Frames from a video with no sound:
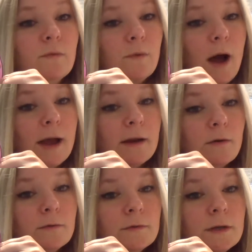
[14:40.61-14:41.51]
ride
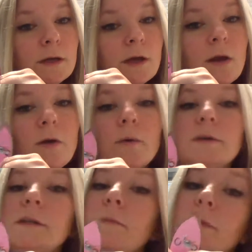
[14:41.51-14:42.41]
on or
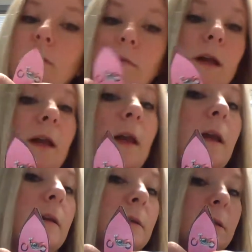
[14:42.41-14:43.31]
something we
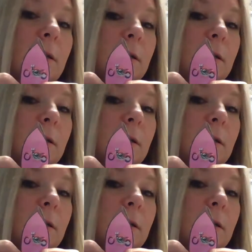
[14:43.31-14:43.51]
eat?